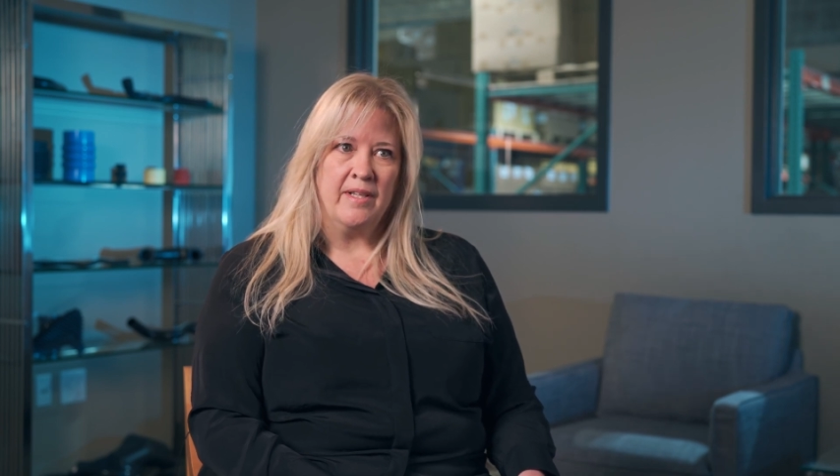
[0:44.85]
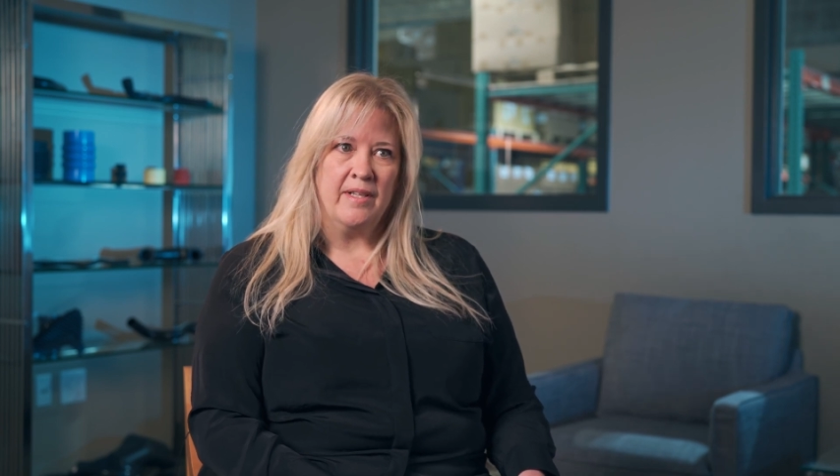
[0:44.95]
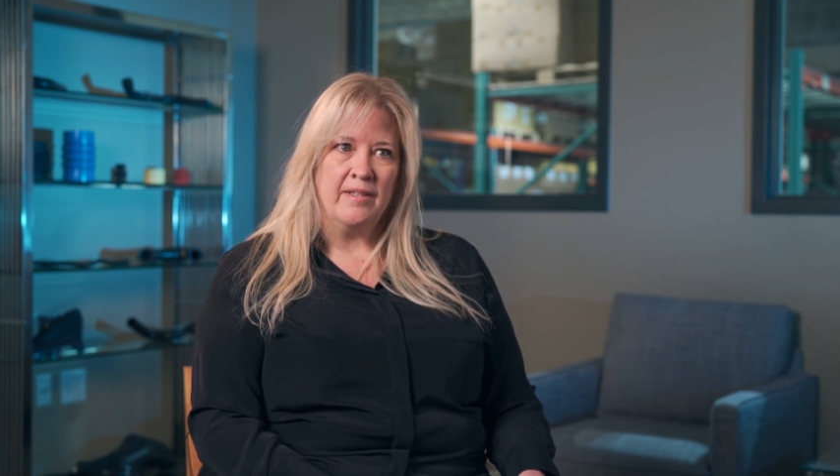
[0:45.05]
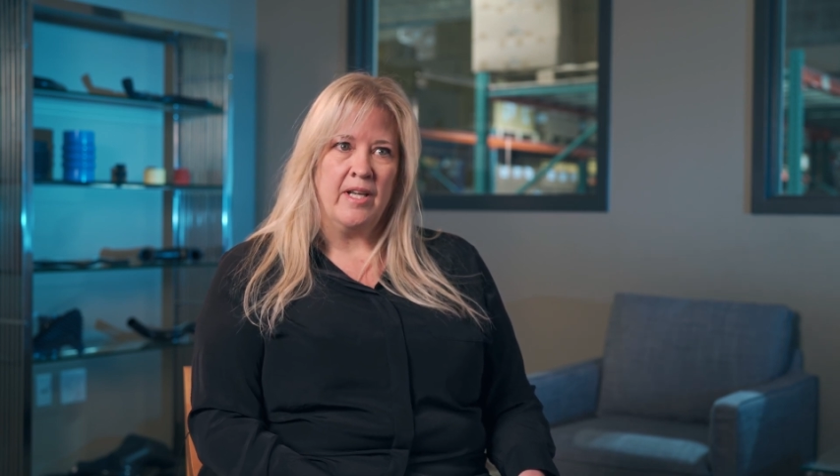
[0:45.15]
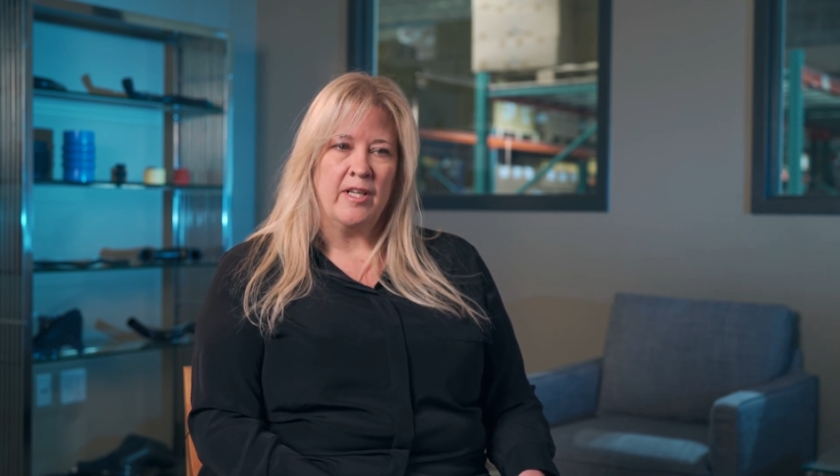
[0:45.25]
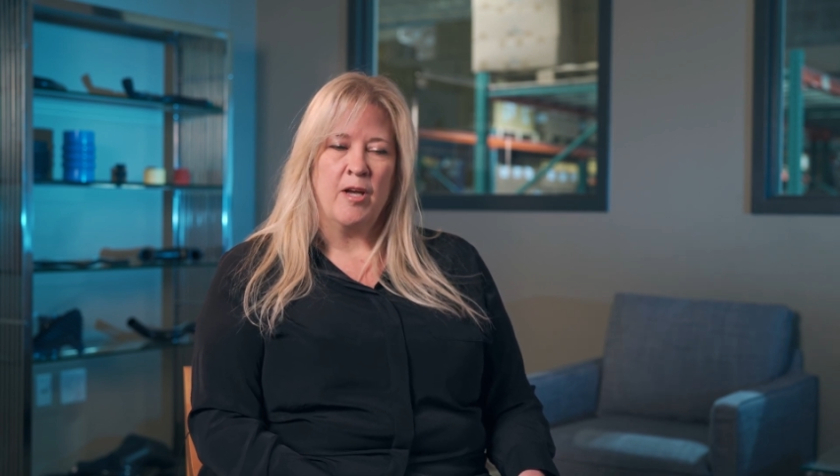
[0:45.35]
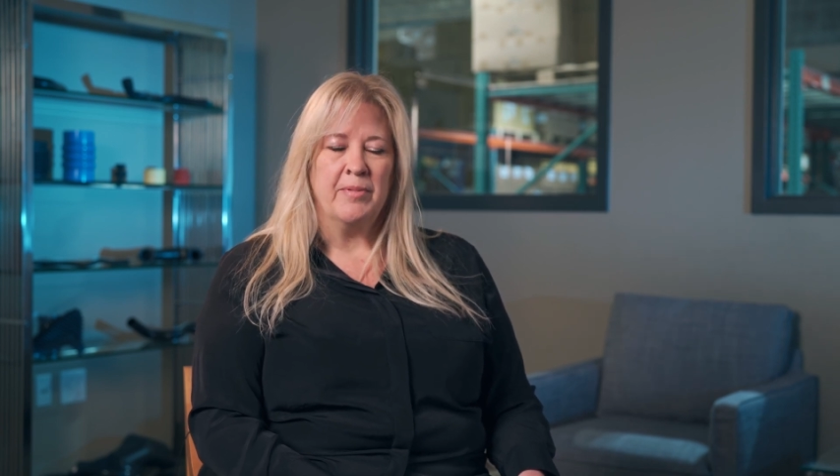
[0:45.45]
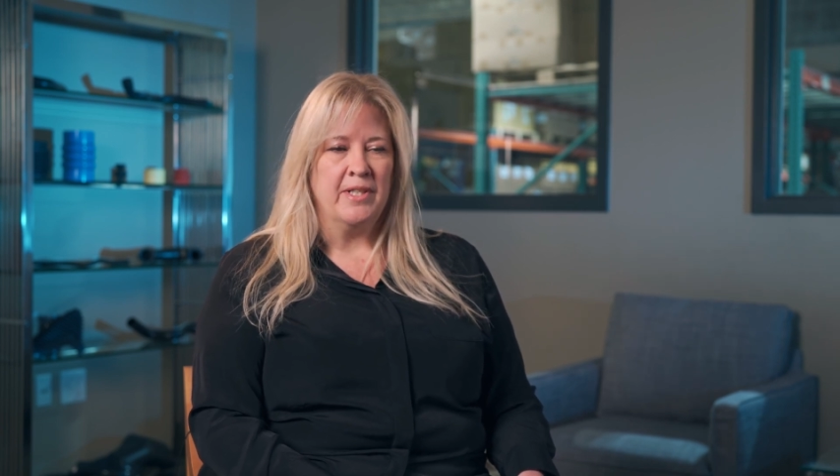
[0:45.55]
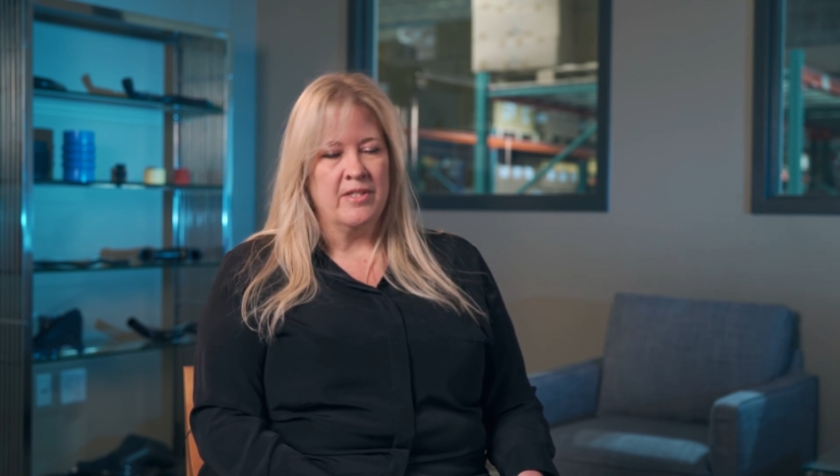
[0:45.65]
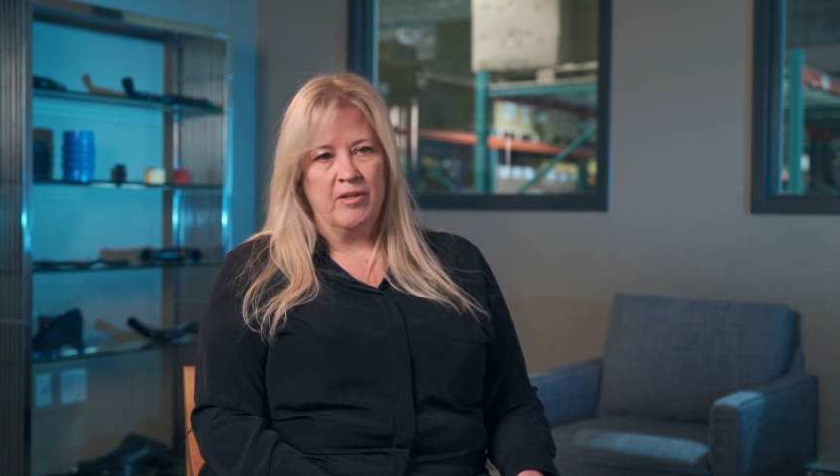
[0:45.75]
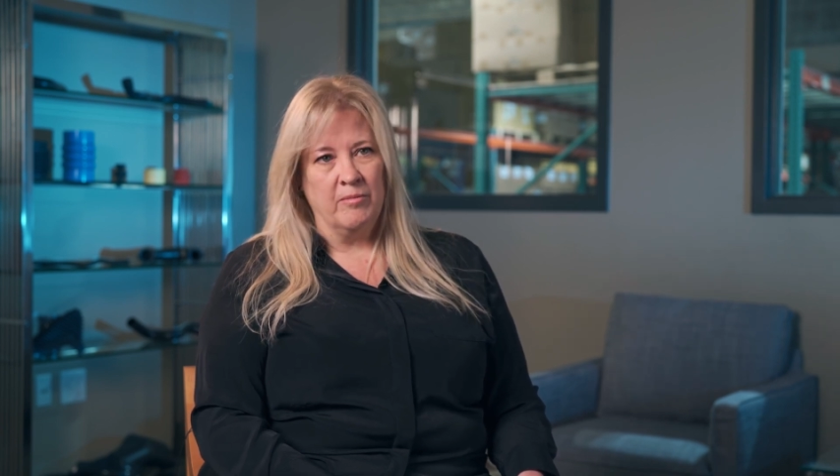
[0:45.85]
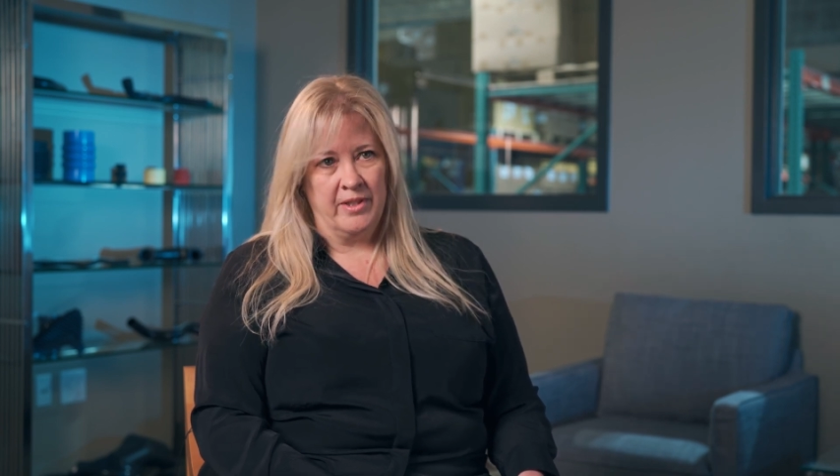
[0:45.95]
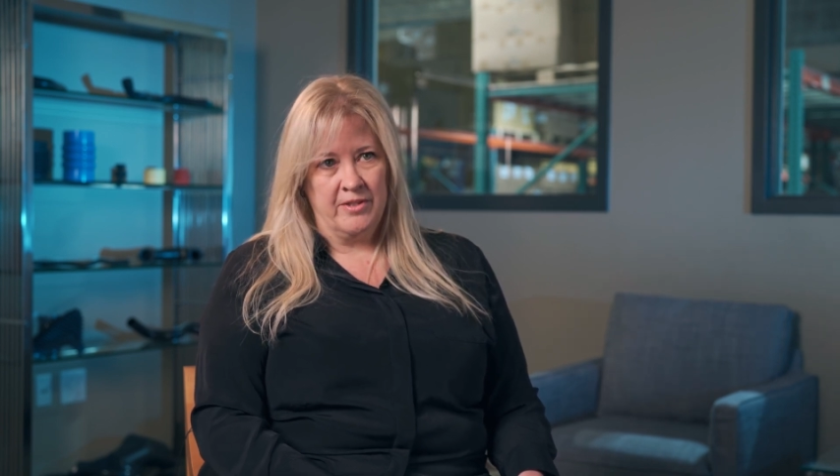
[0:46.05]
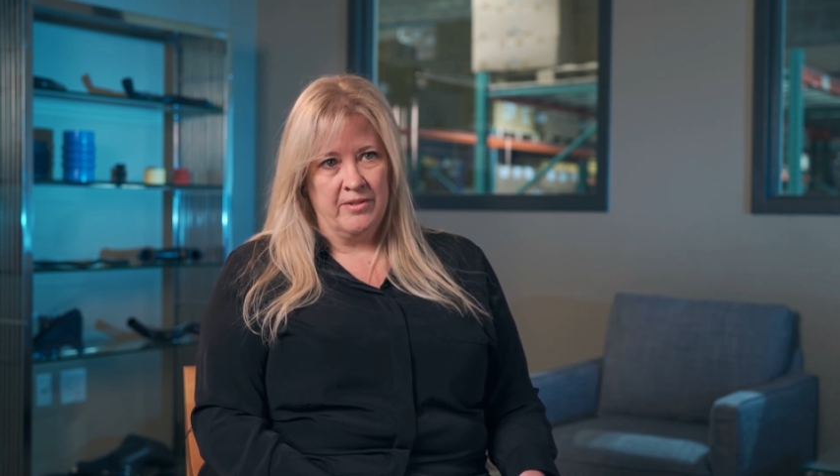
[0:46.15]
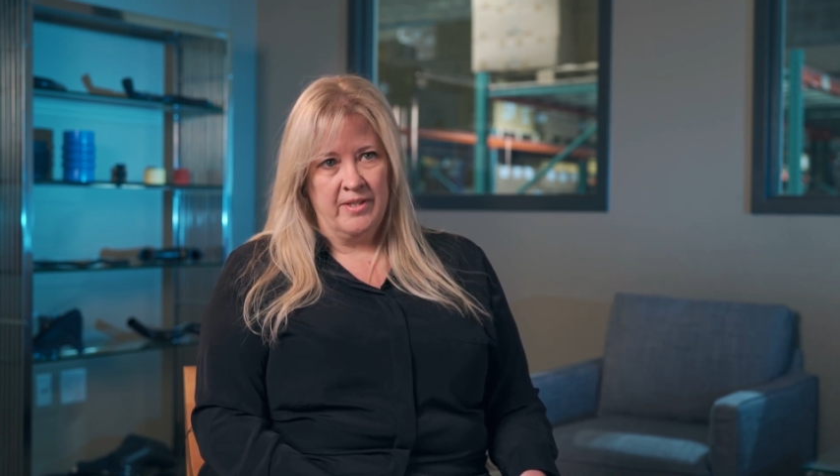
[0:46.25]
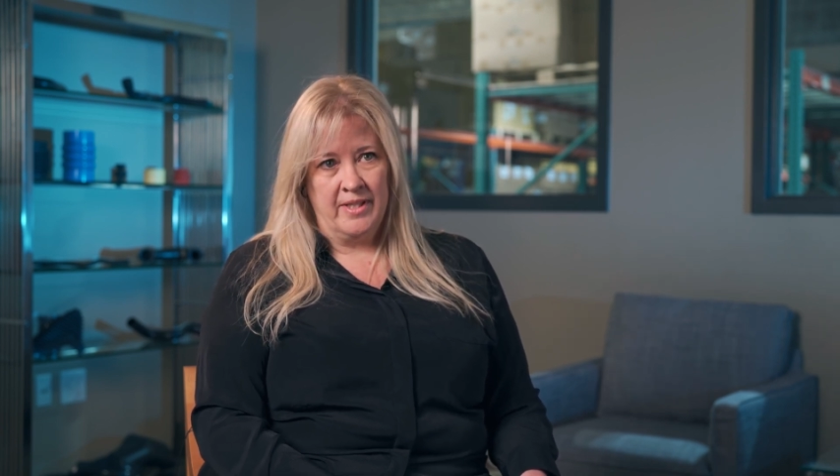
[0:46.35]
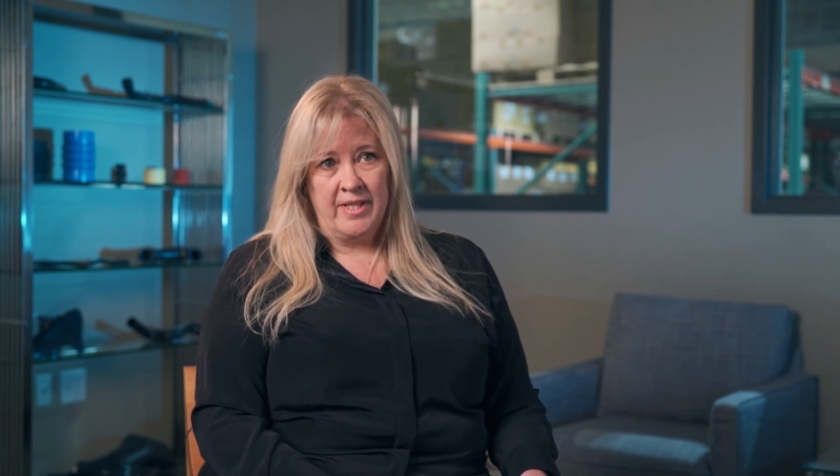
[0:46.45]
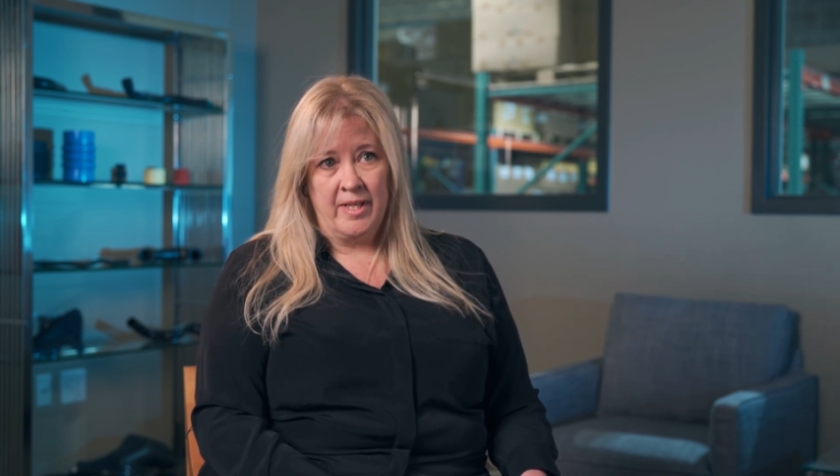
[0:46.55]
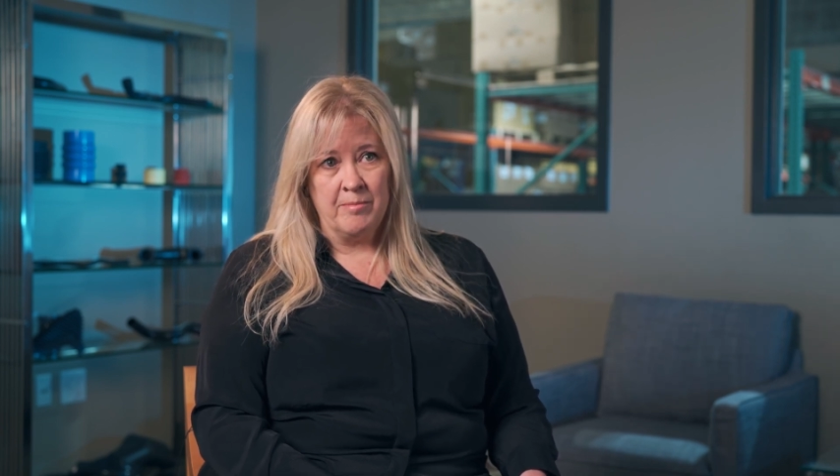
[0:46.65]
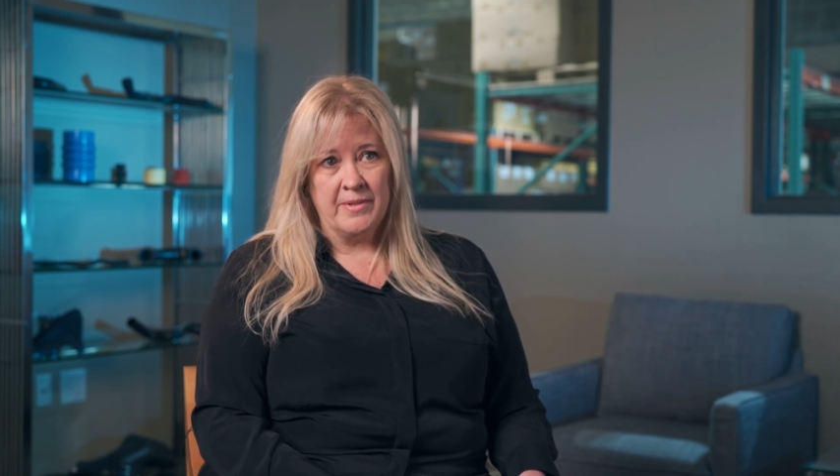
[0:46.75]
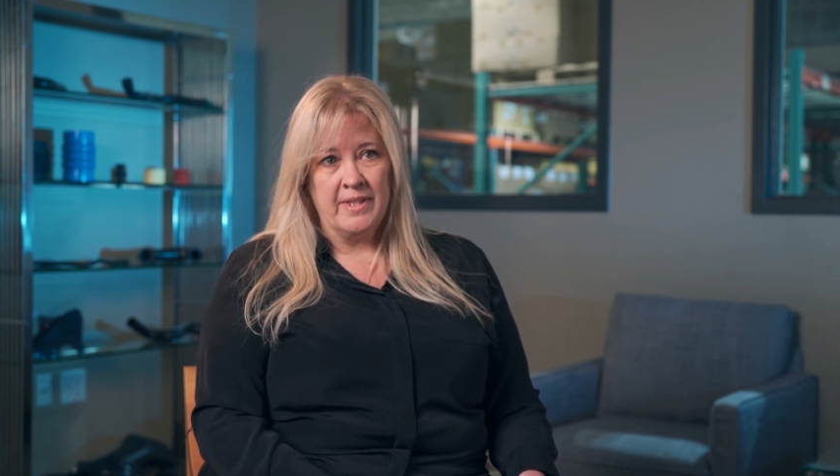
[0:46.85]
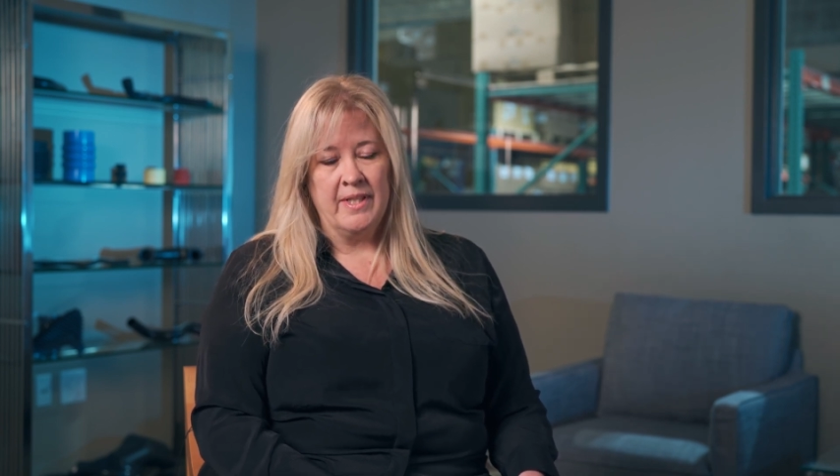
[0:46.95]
a lot of companies don't want to attempt.